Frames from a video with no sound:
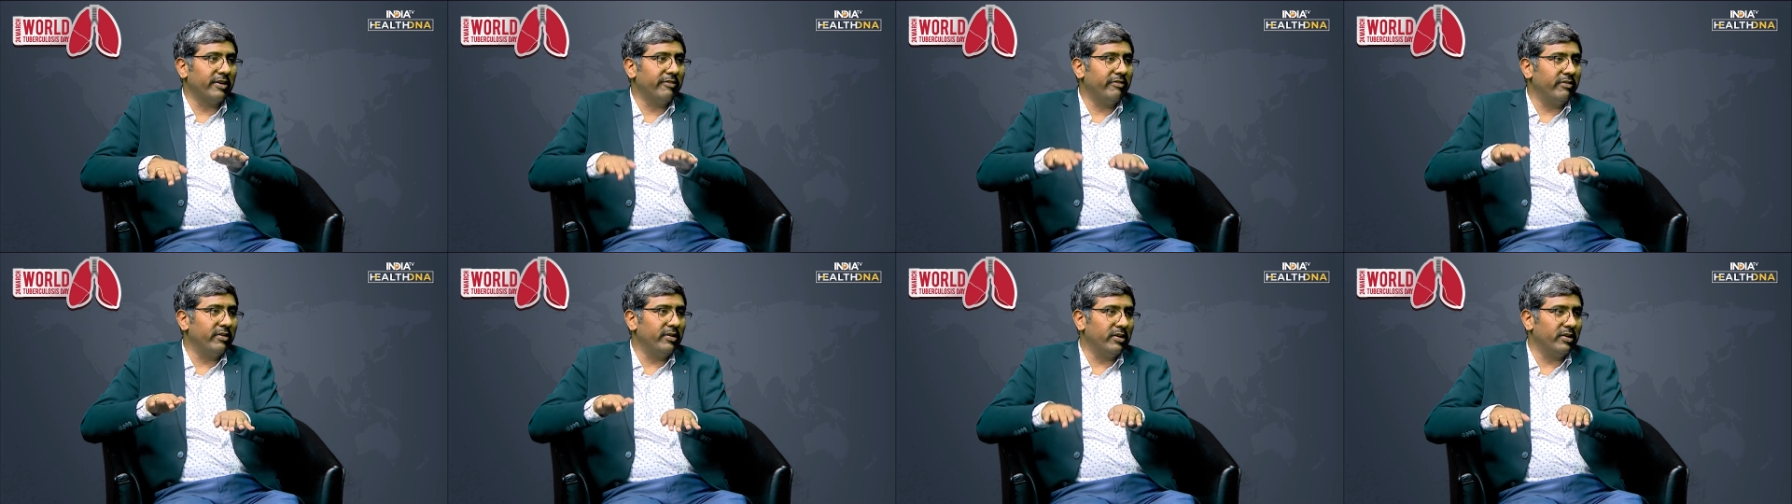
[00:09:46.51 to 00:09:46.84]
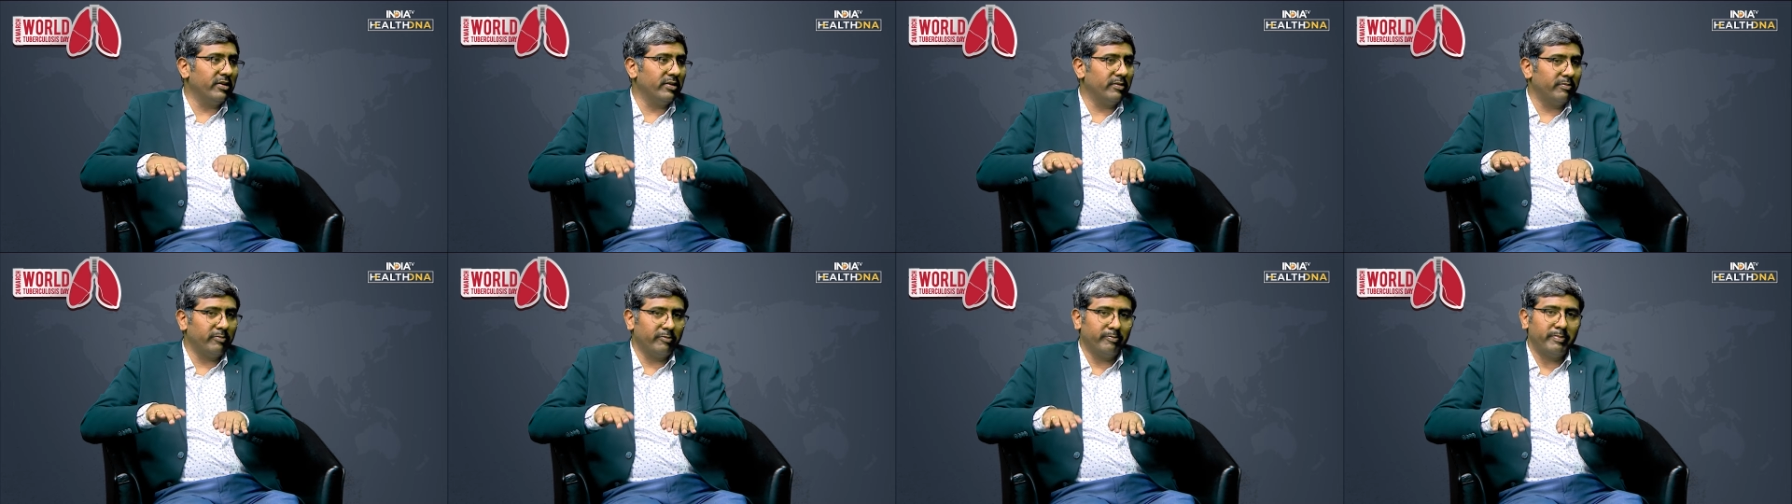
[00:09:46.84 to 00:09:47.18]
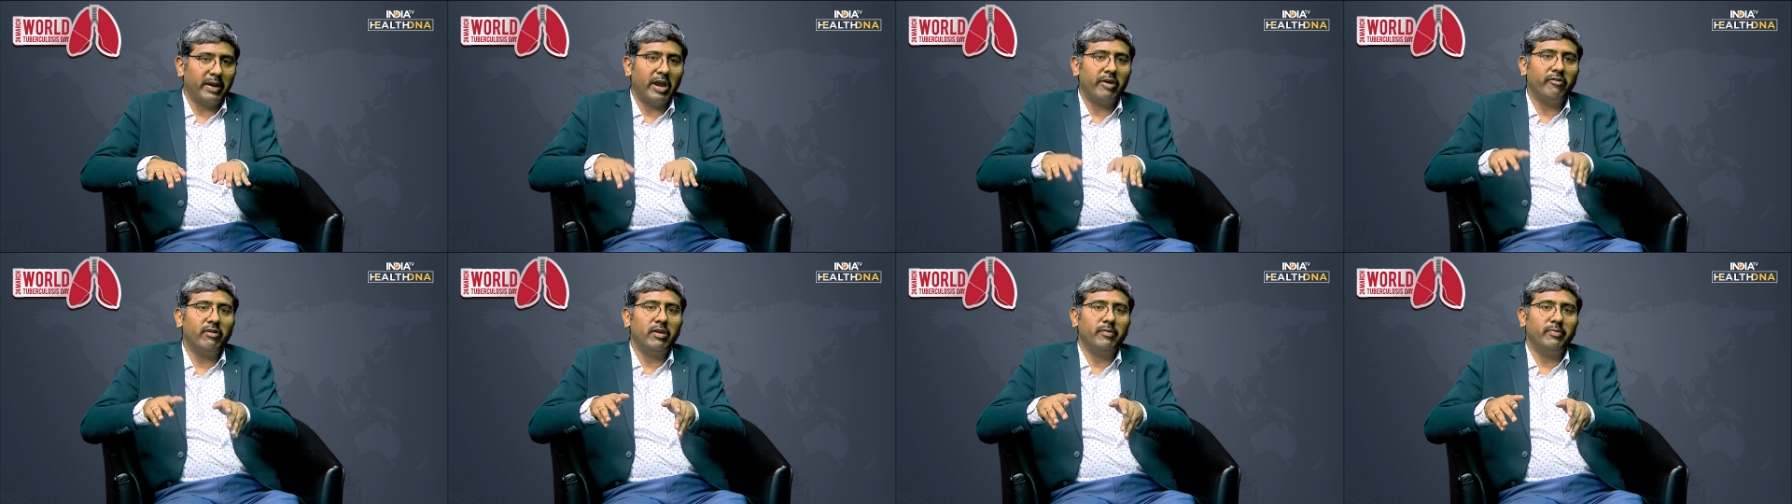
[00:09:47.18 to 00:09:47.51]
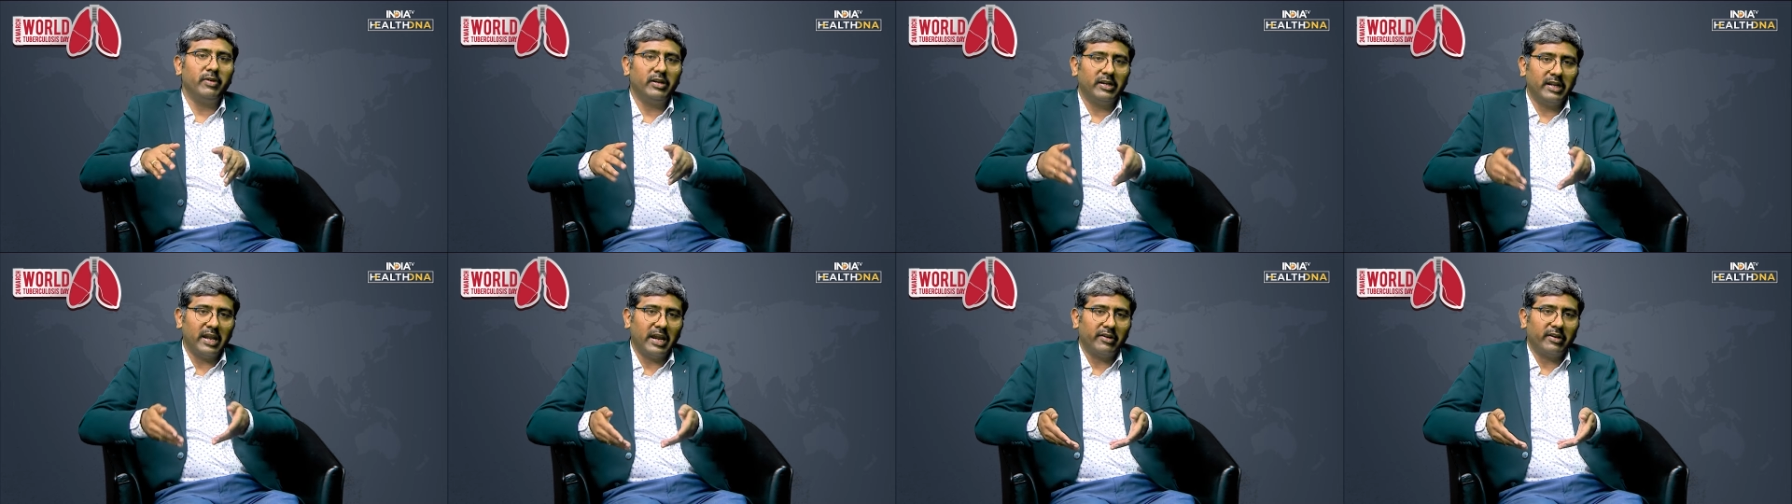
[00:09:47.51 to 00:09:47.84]
uh,
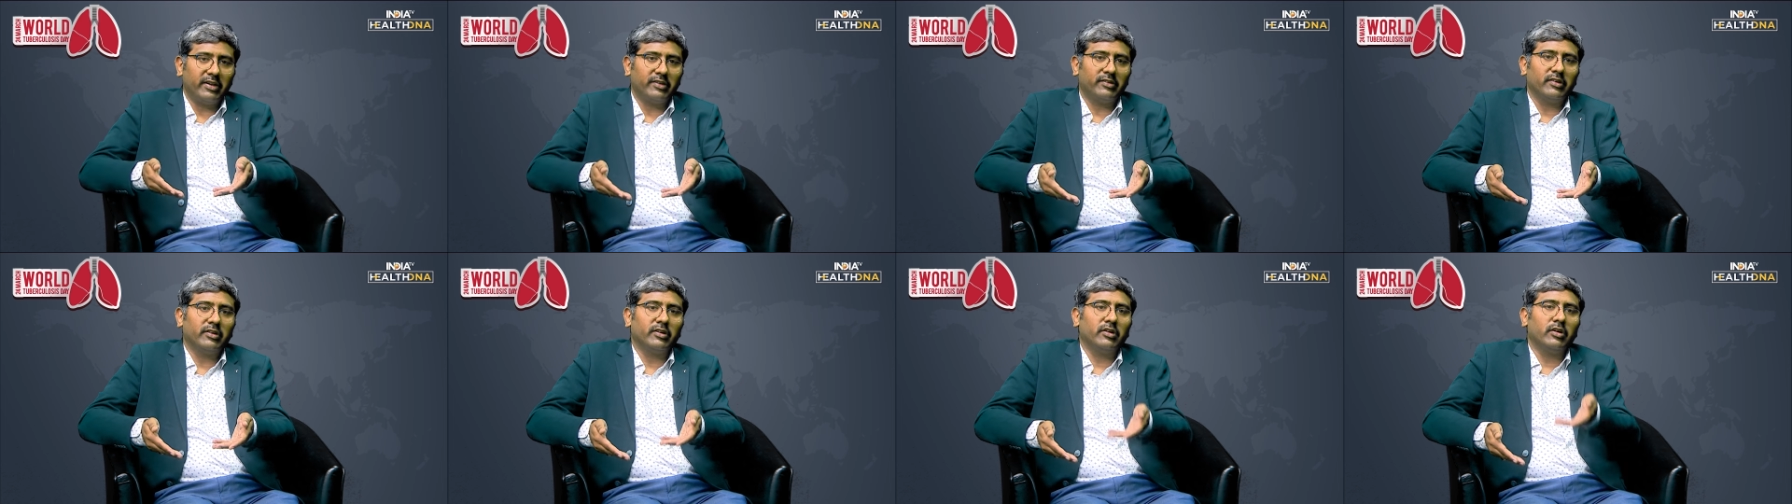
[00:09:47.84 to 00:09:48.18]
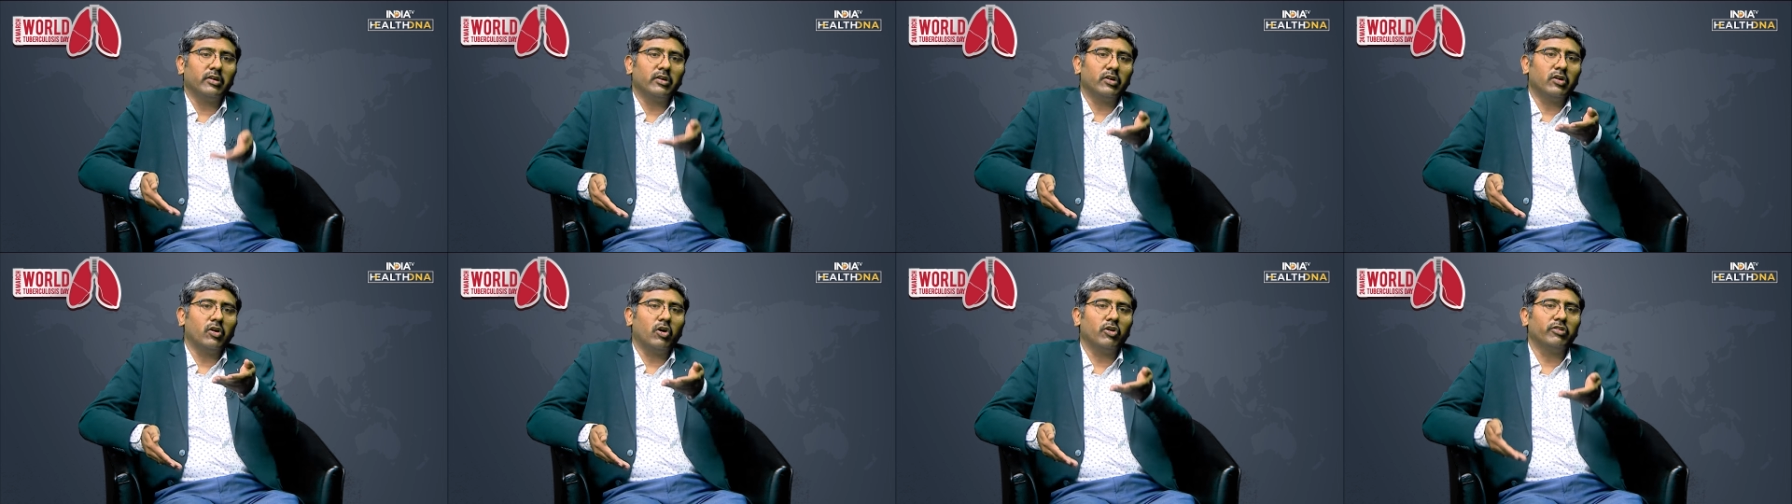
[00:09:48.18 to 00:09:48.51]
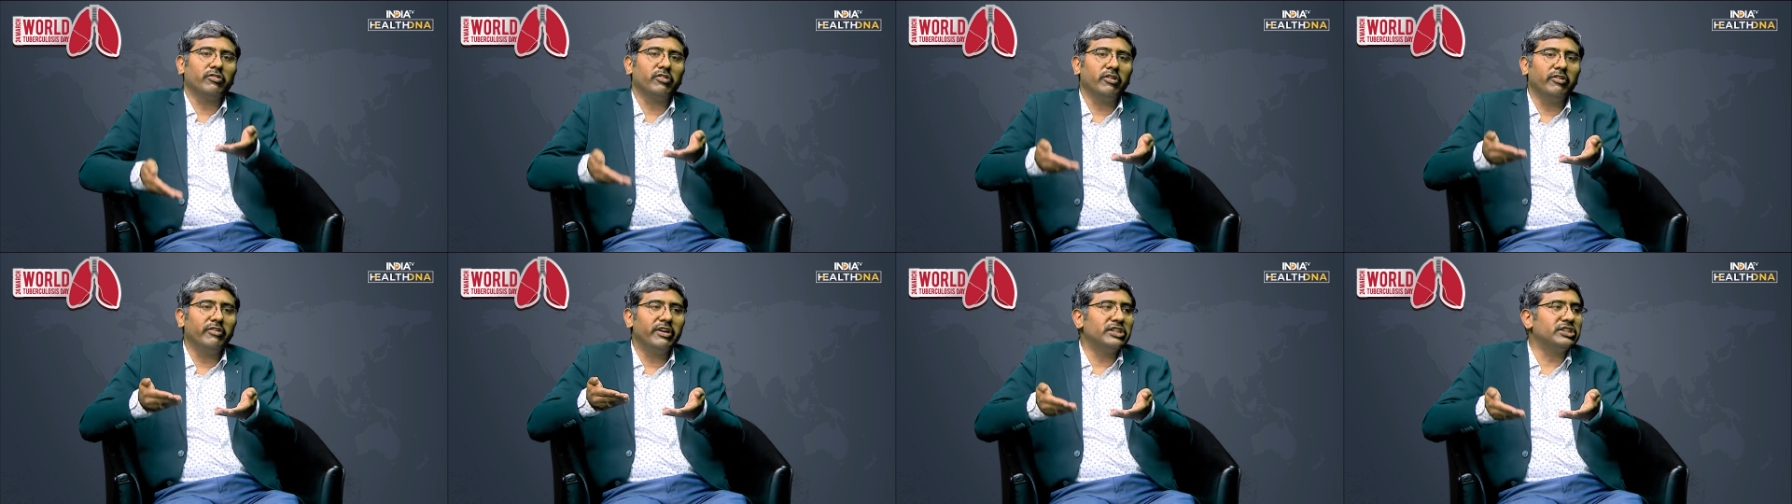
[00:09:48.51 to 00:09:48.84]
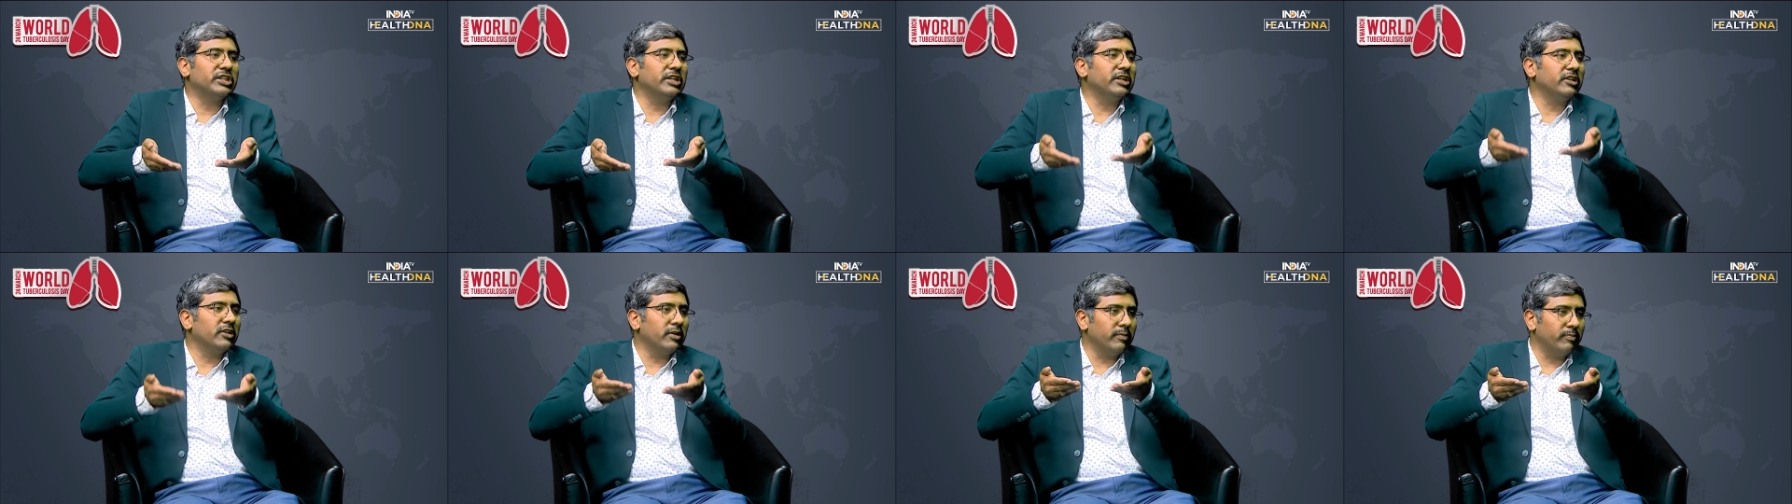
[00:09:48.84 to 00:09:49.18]
bioavailability, that is a
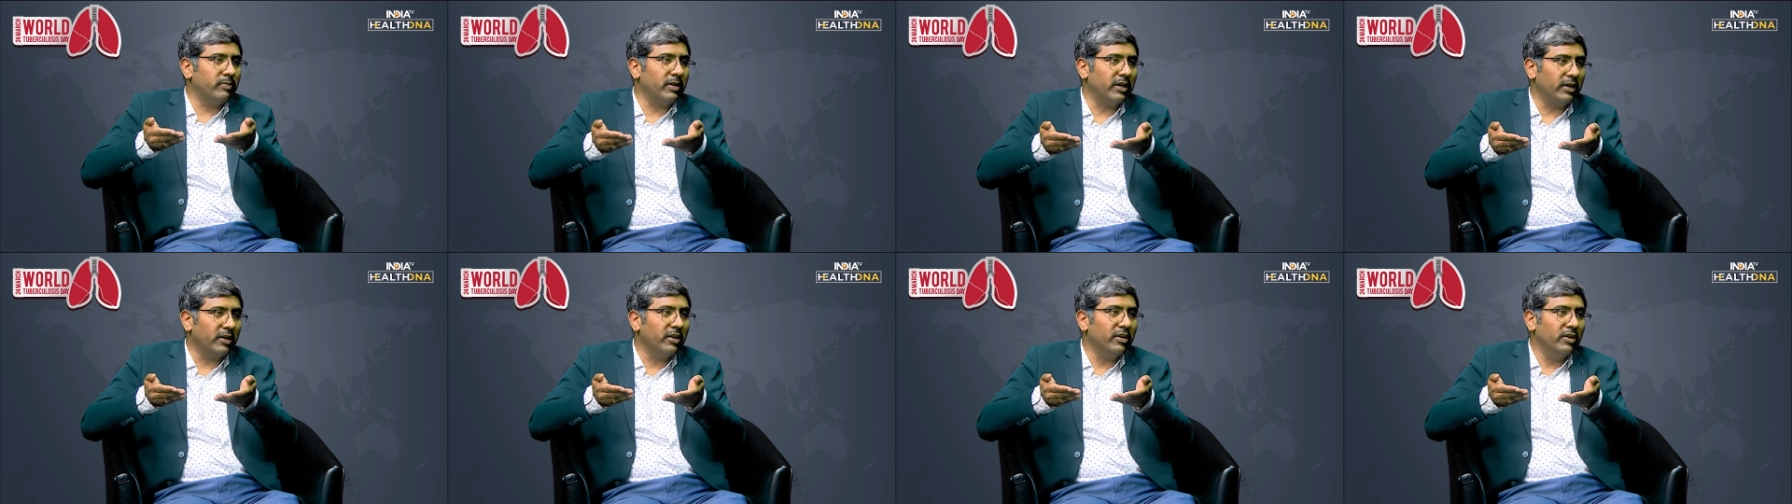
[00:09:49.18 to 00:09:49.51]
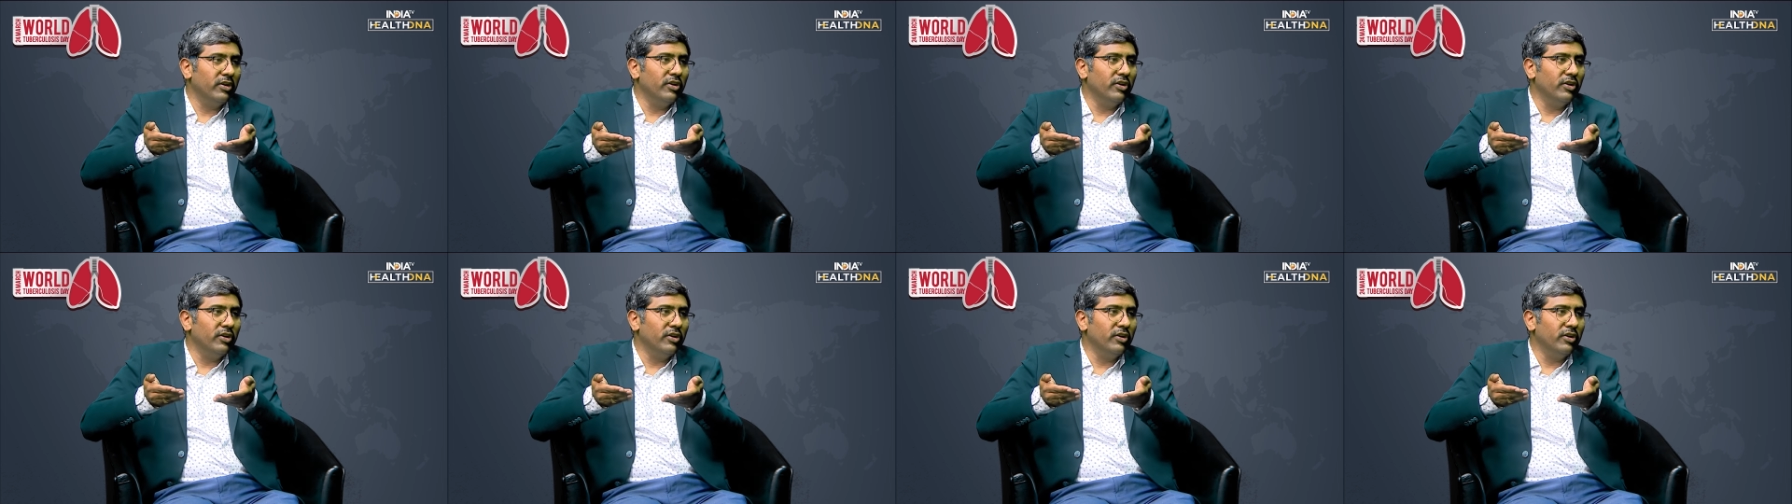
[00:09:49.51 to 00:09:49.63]
concentration in the blood.